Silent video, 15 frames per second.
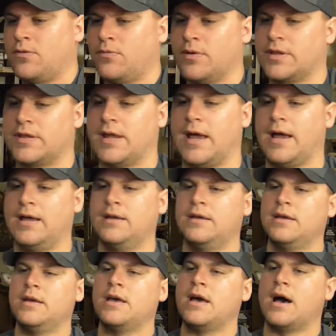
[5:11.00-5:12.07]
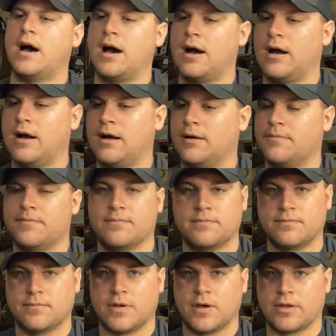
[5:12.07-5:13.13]
with that.
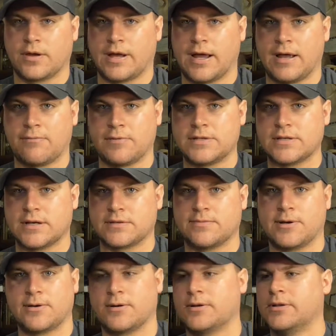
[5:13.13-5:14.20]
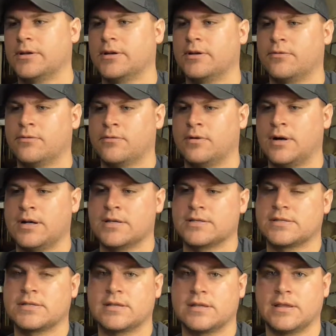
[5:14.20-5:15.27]
Other con we talked about earlier
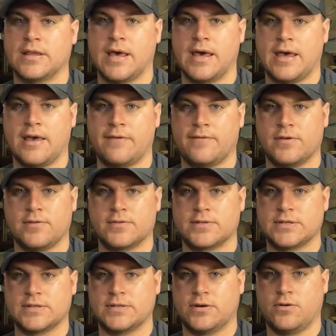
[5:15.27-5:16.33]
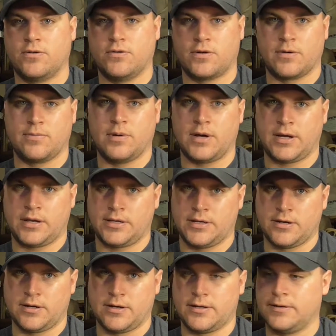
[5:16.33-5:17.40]
was that if you use the doe or buck
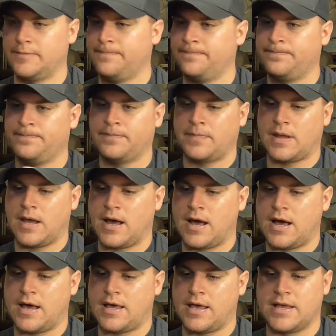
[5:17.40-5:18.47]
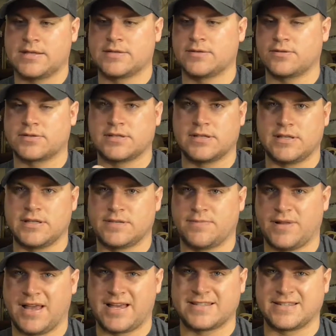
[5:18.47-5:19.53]
urine, it soaks into this
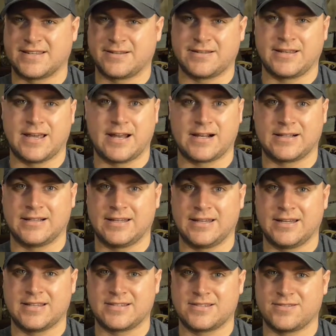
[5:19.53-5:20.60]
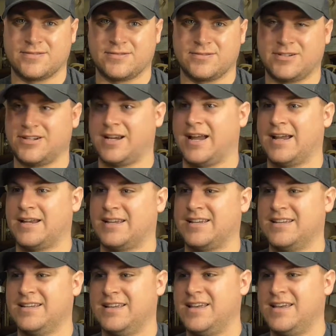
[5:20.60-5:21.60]
plastic. You gotta clean it, so you're kind of